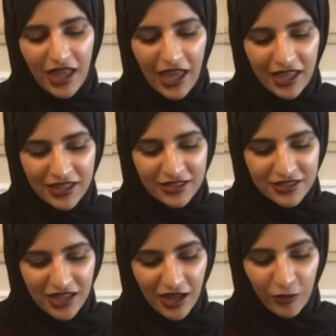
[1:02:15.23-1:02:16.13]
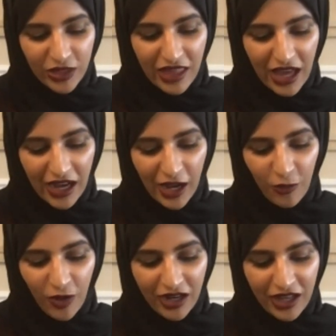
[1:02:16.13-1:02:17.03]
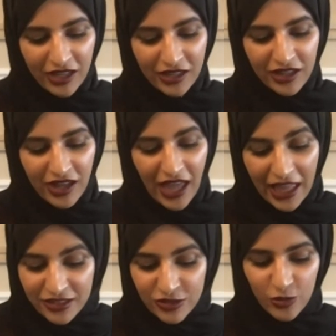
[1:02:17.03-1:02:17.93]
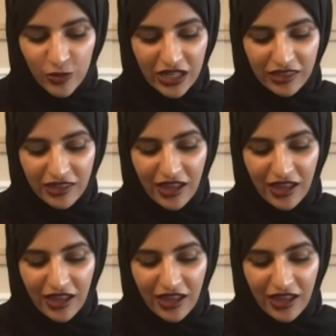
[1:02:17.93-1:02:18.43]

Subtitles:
And with that, I want to end with